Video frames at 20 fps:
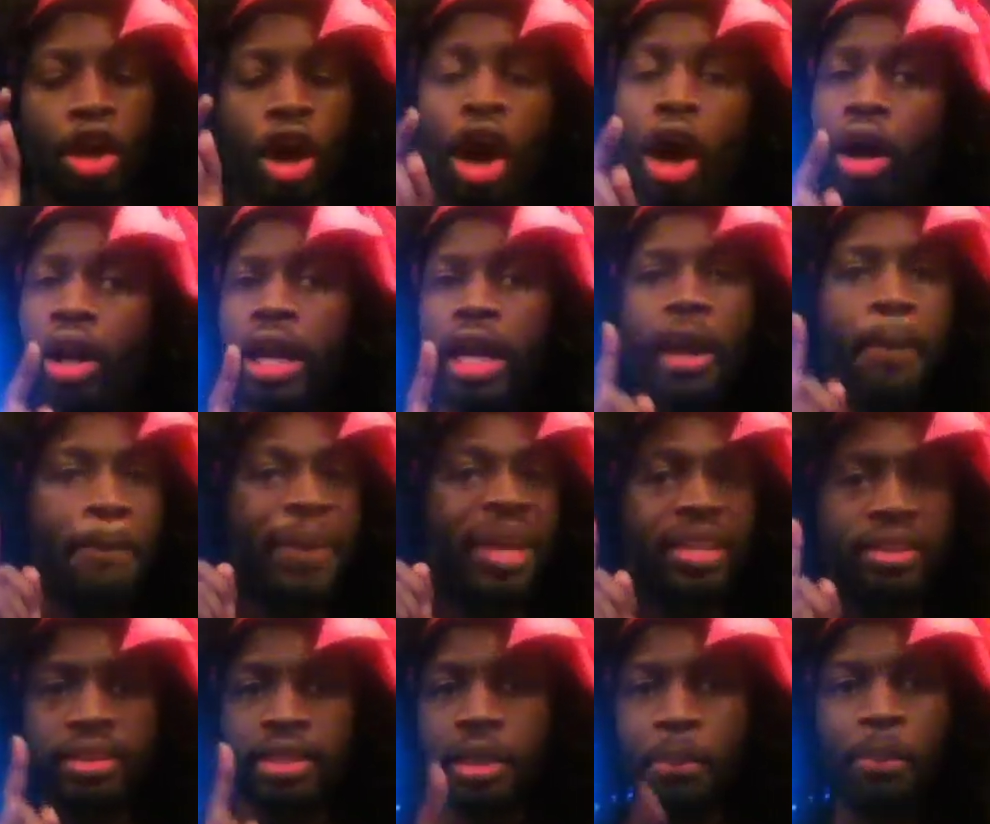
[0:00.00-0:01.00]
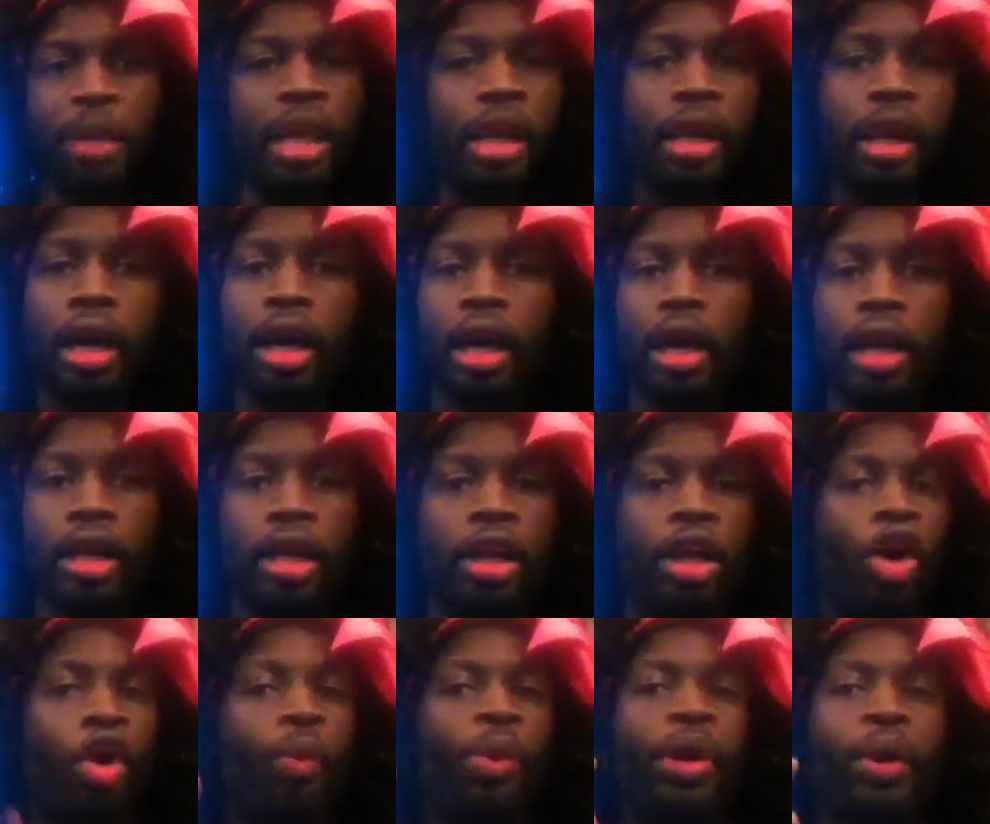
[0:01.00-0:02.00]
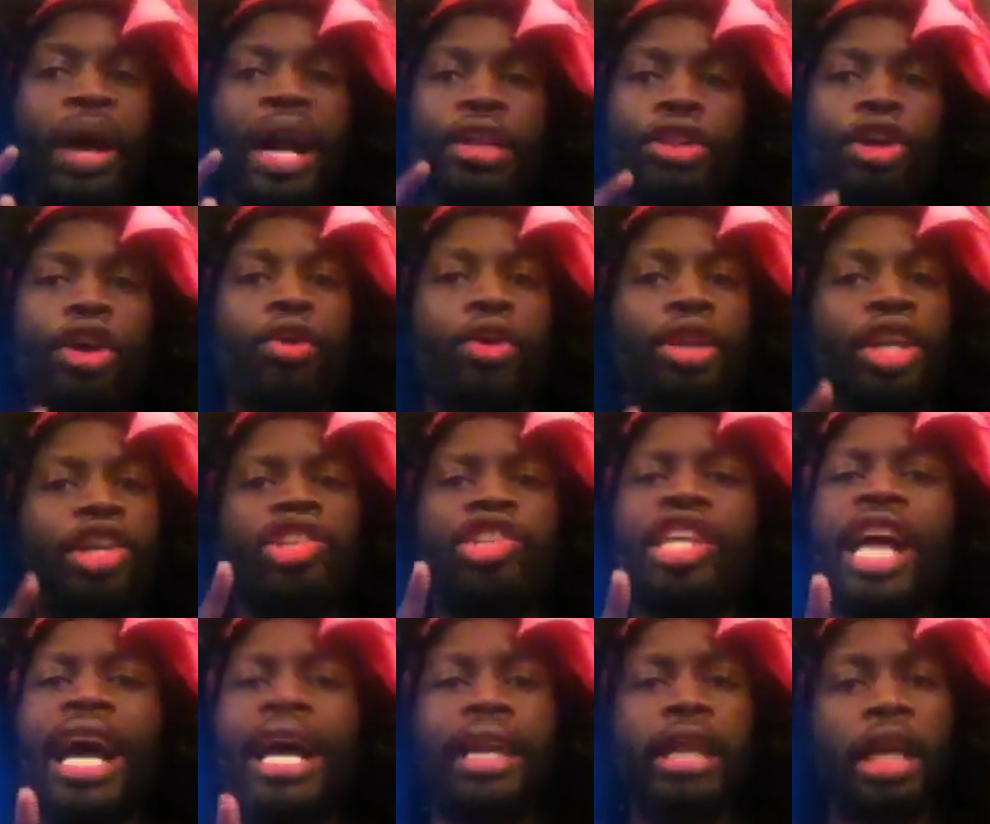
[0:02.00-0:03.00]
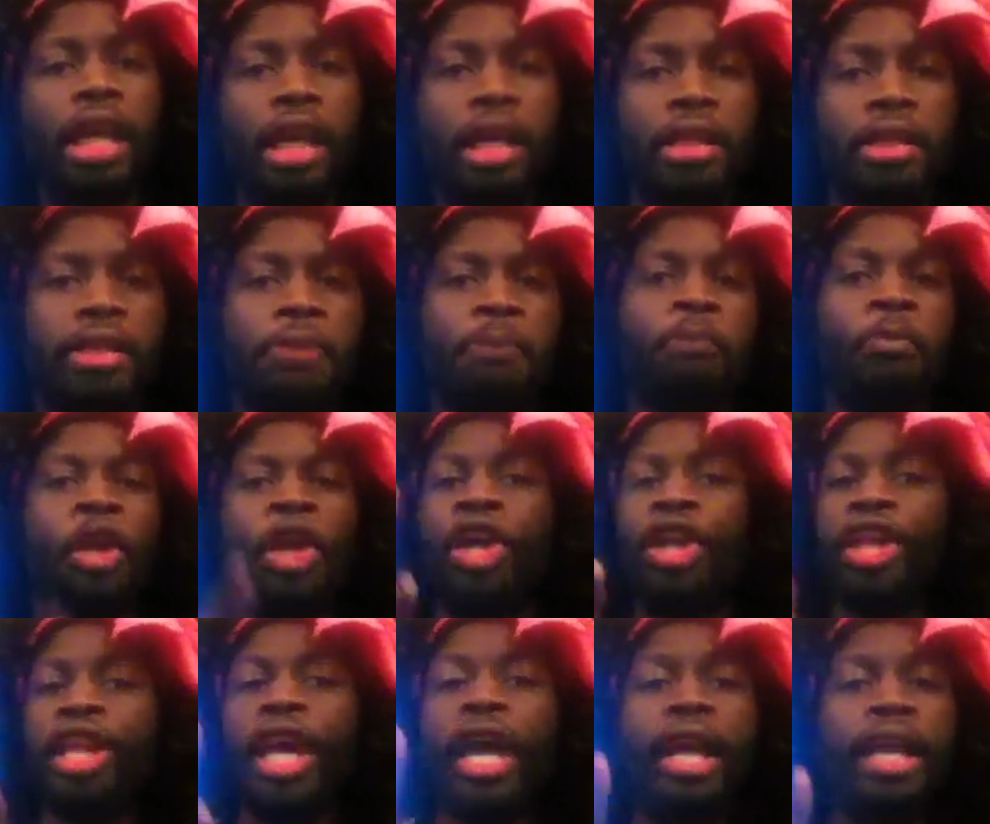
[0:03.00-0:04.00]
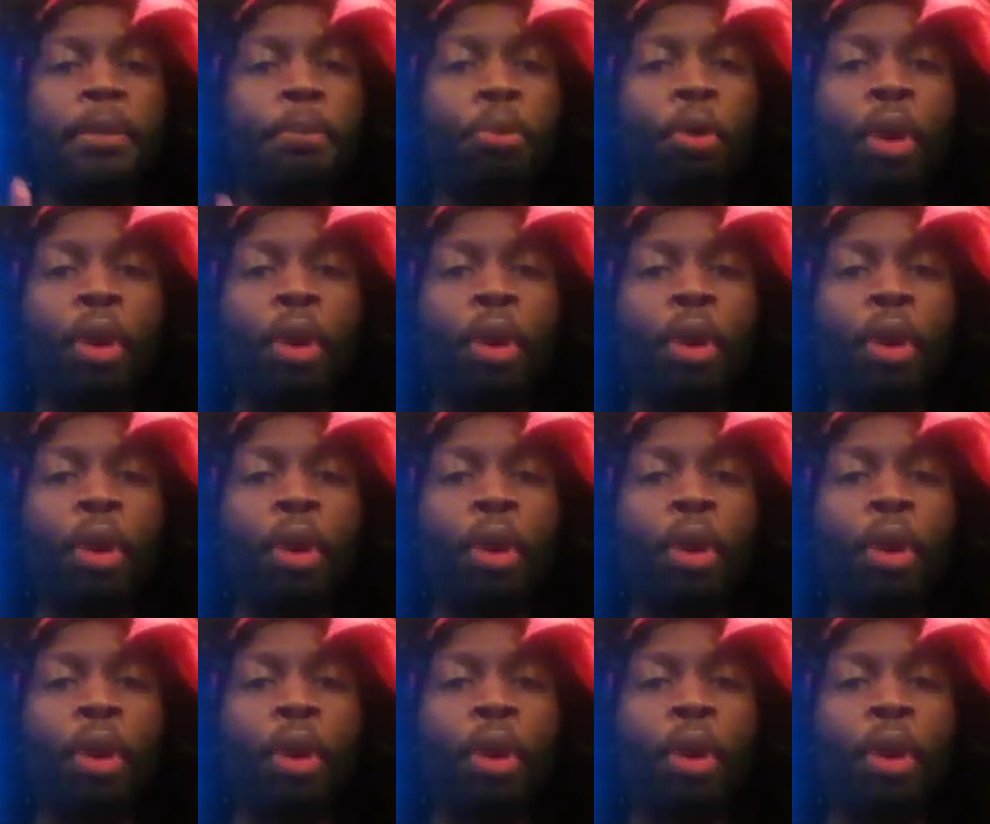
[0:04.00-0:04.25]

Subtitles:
Call in Miss Tamia, honey. We're going to have to go get Shanice. Kelly